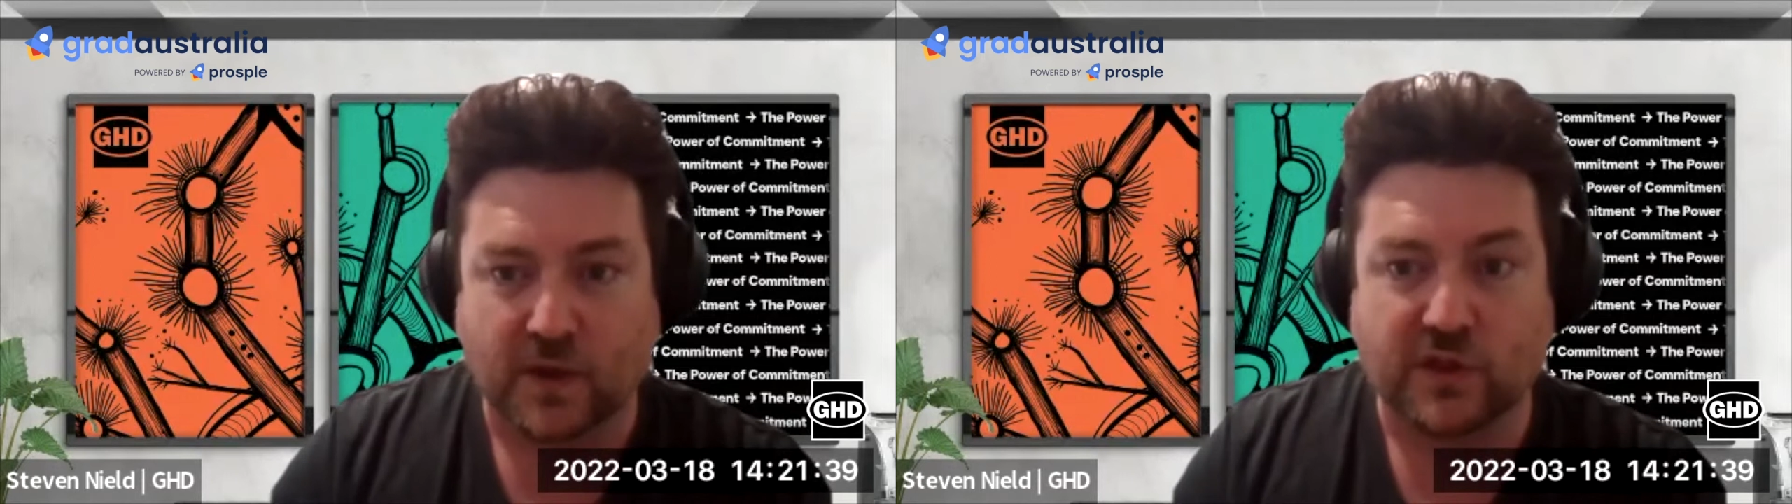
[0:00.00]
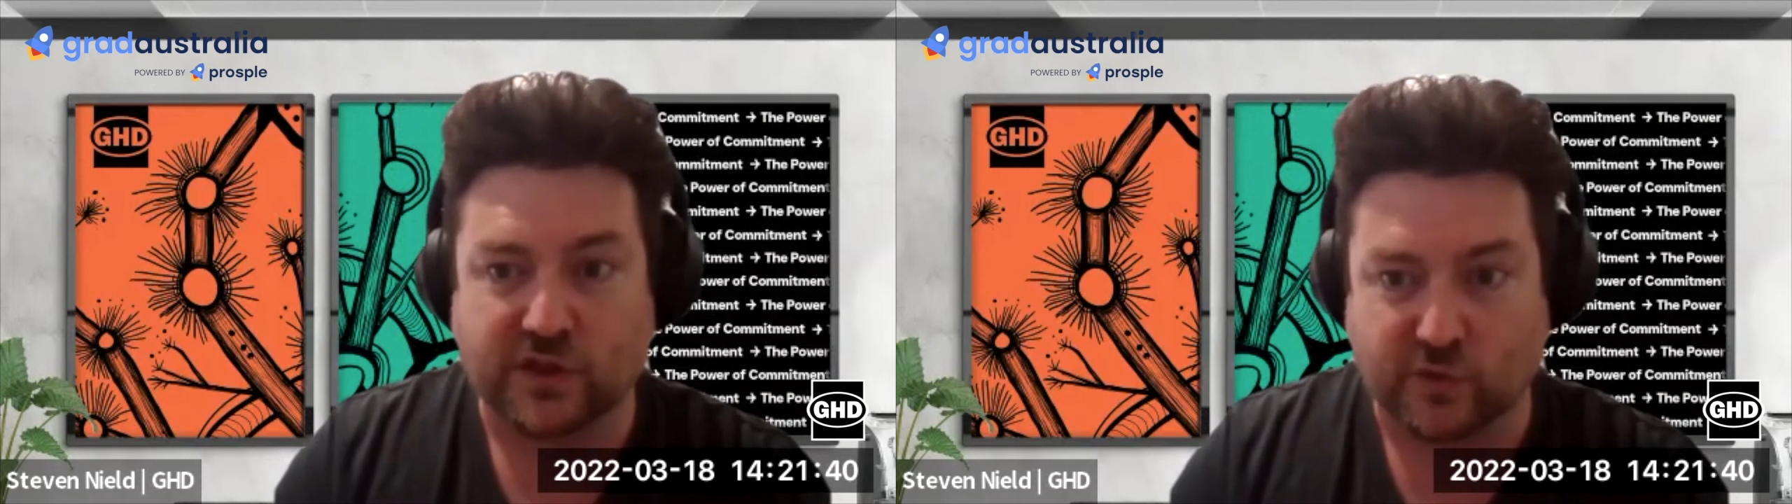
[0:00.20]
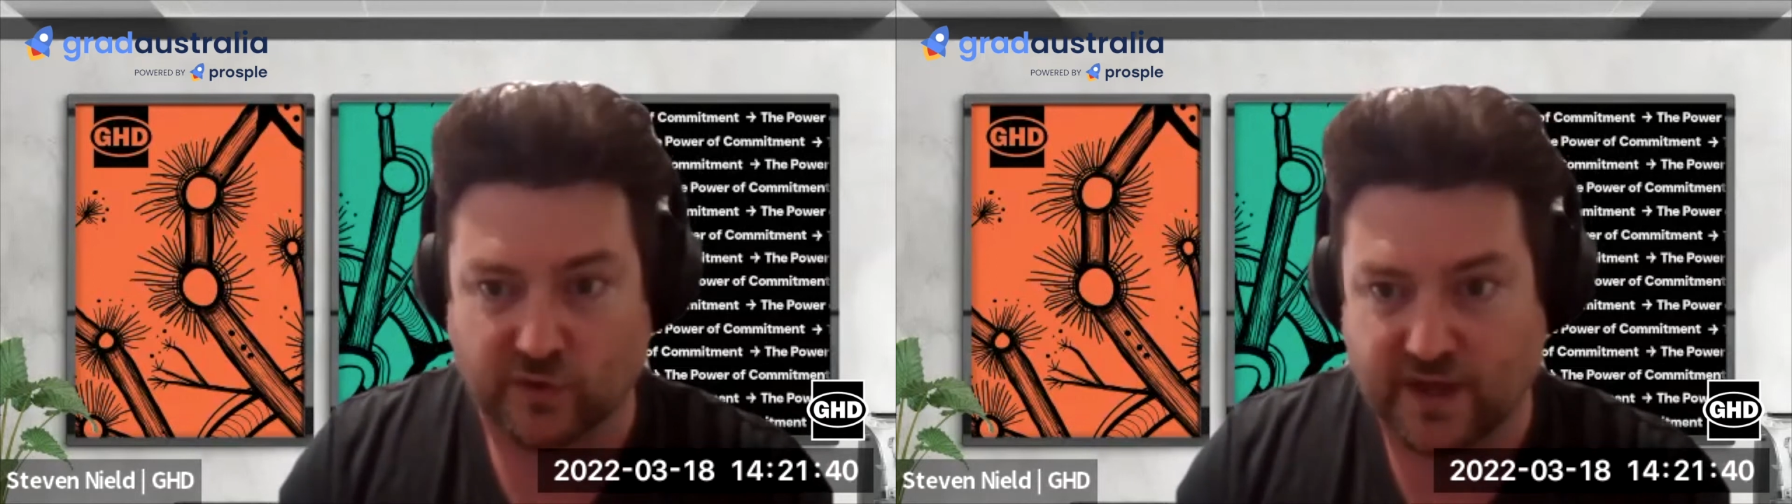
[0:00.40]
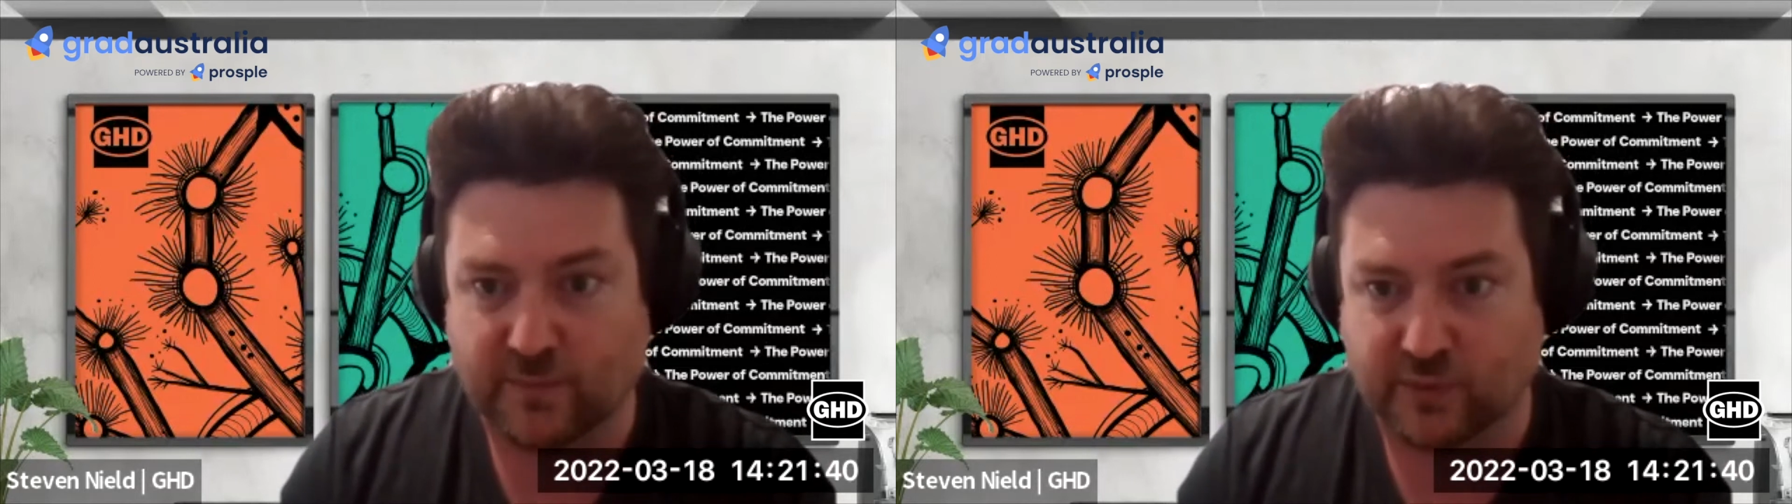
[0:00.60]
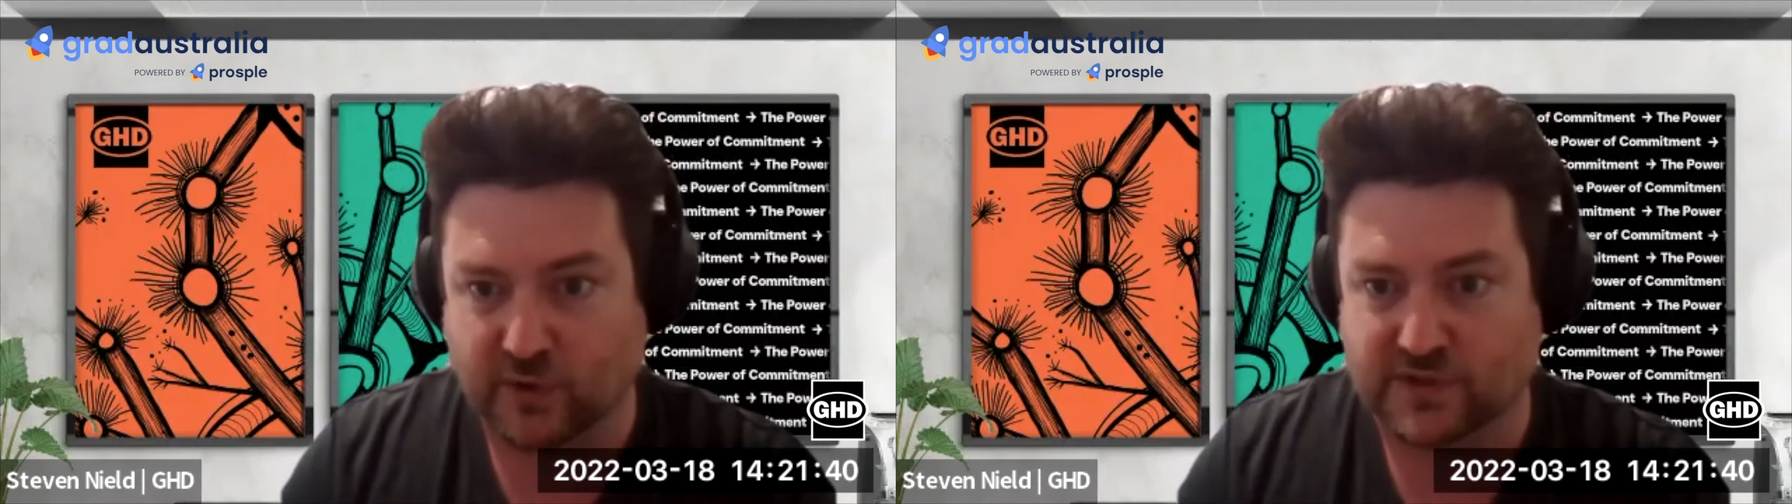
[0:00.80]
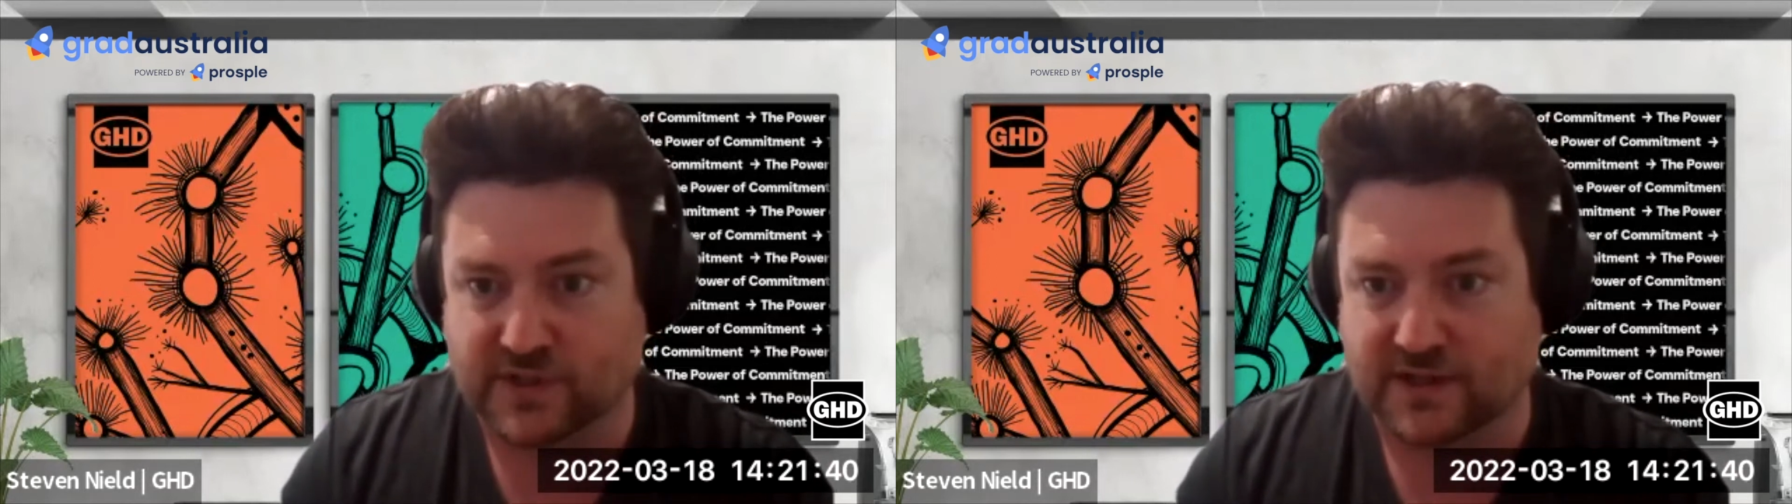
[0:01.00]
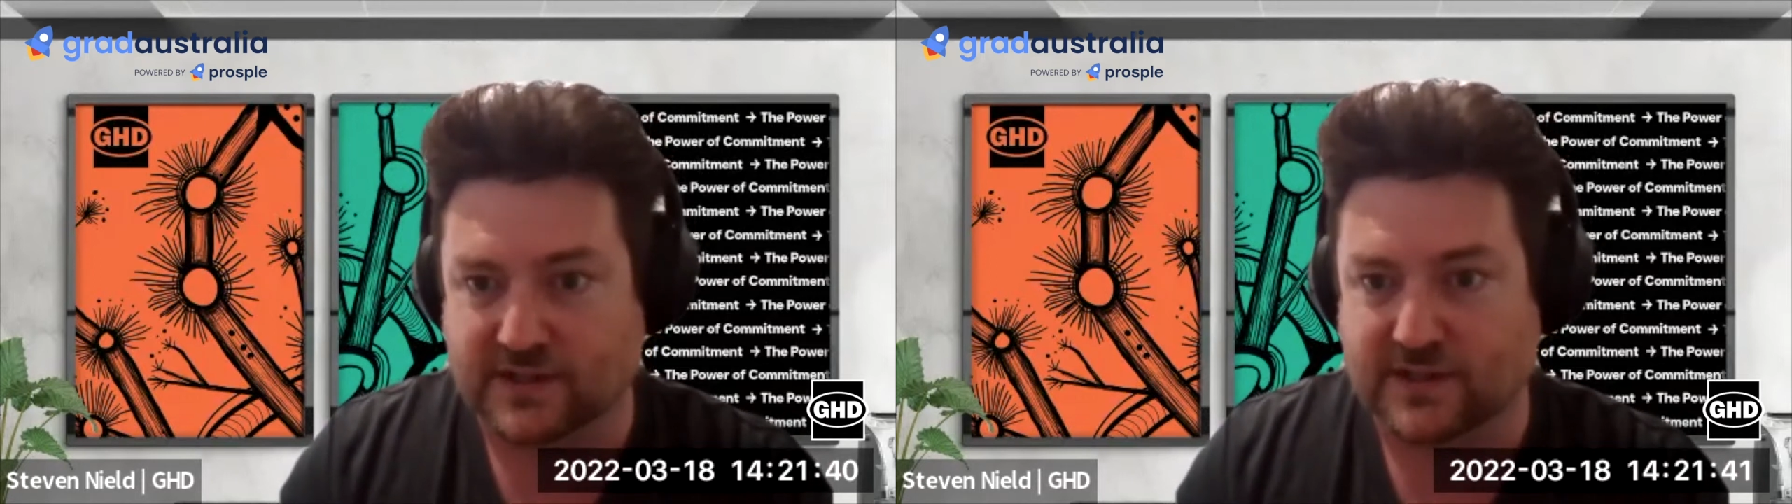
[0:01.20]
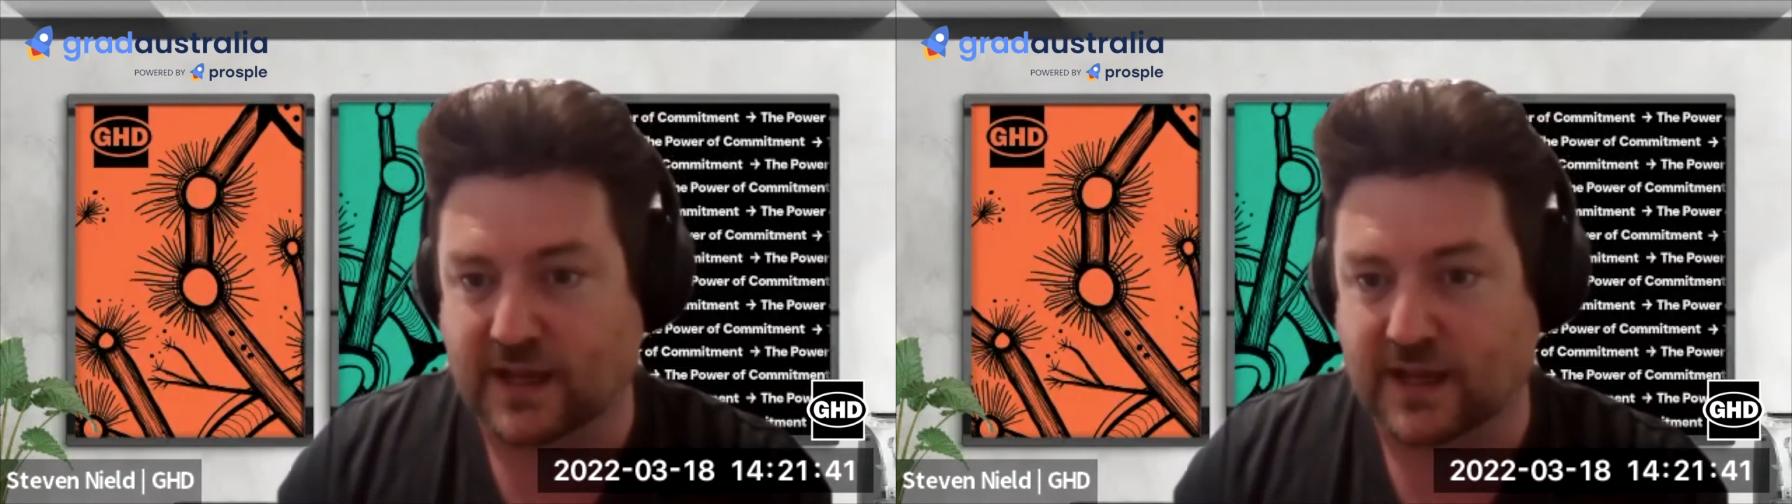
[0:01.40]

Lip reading: through that process.